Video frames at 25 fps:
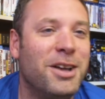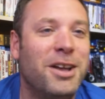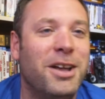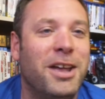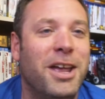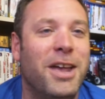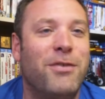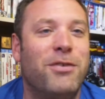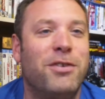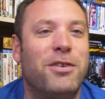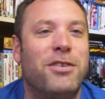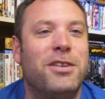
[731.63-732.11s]

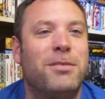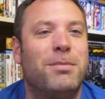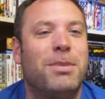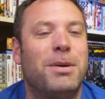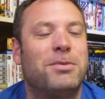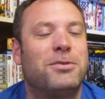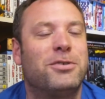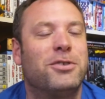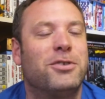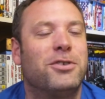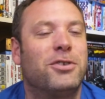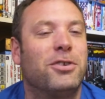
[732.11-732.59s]
effort, I think,
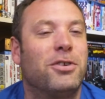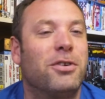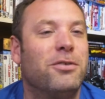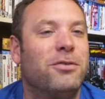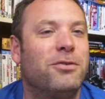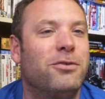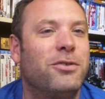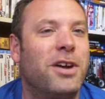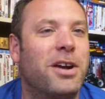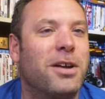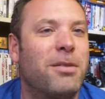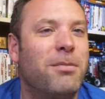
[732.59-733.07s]
perhaps to try
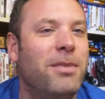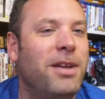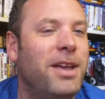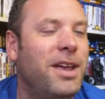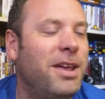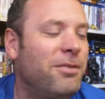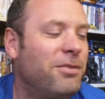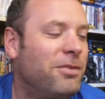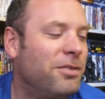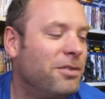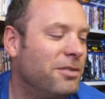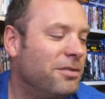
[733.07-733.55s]
and track them
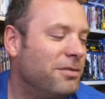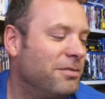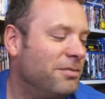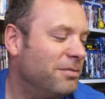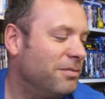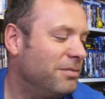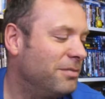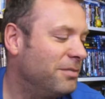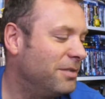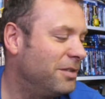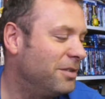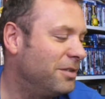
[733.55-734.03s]
down for
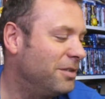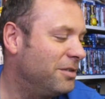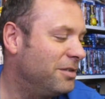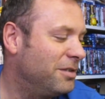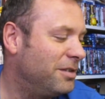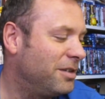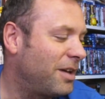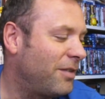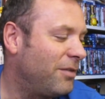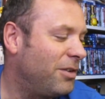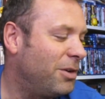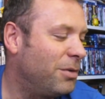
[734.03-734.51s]

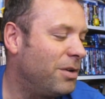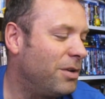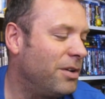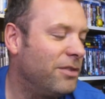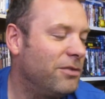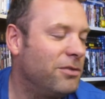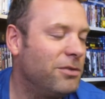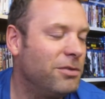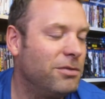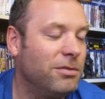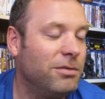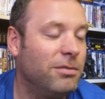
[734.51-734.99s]
everyone,
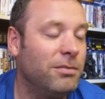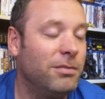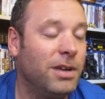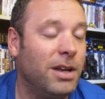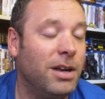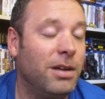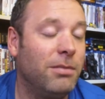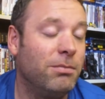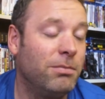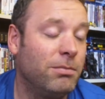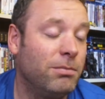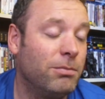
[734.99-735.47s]

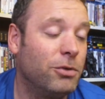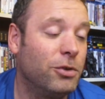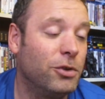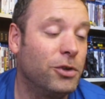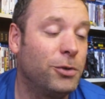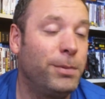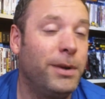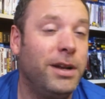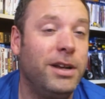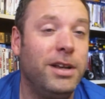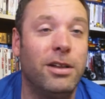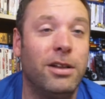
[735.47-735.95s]
and sort of
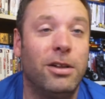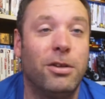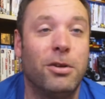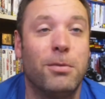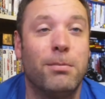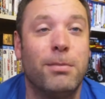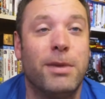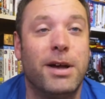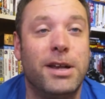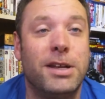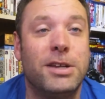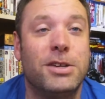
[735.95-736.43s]
spending a lot
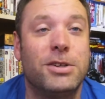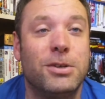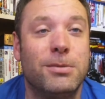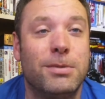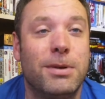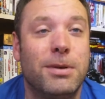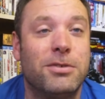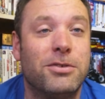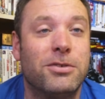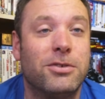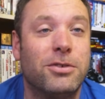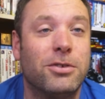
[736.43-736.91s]
of money too,
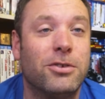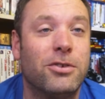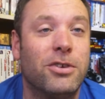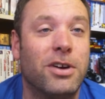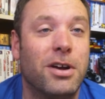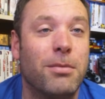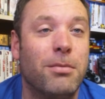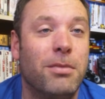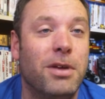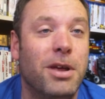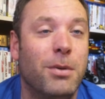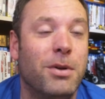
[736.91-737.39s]
perhaps, to try and track
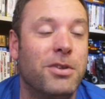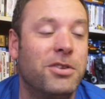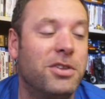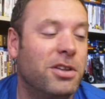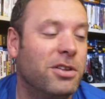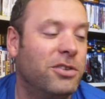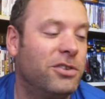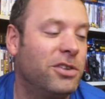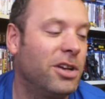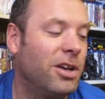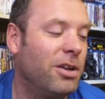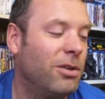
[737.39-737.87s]
them down. Once
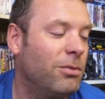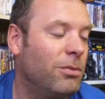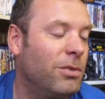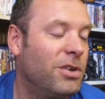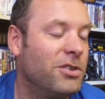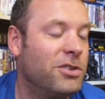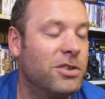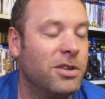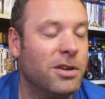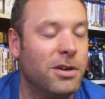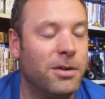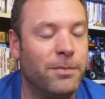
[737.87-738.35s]
they're sort
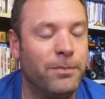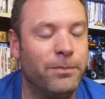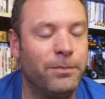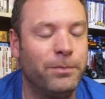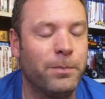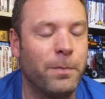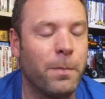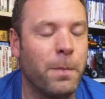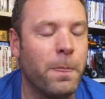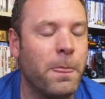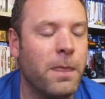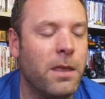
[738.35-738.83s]

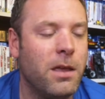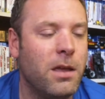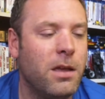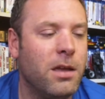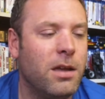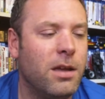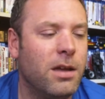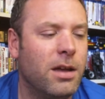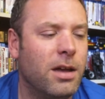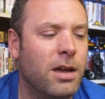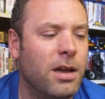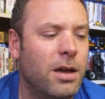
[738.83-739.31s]

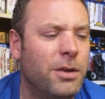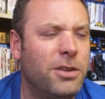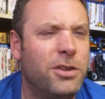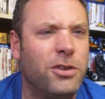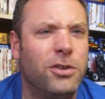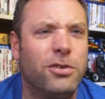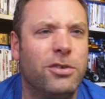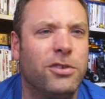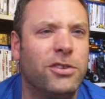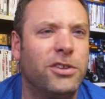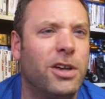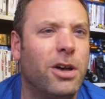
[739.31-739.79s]

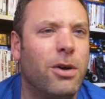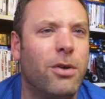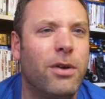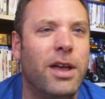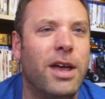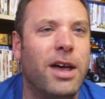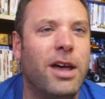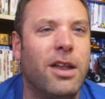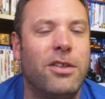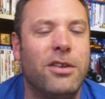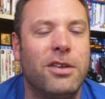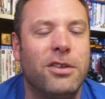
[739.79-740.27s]
of sold
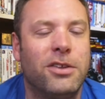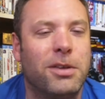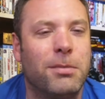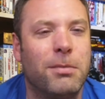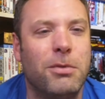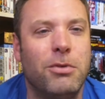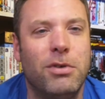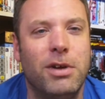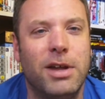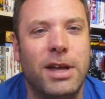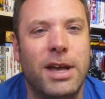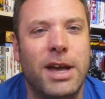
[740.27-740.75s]
out, I think it's going
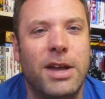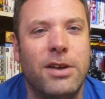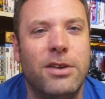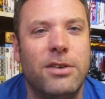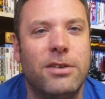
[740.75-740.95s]
to be really hard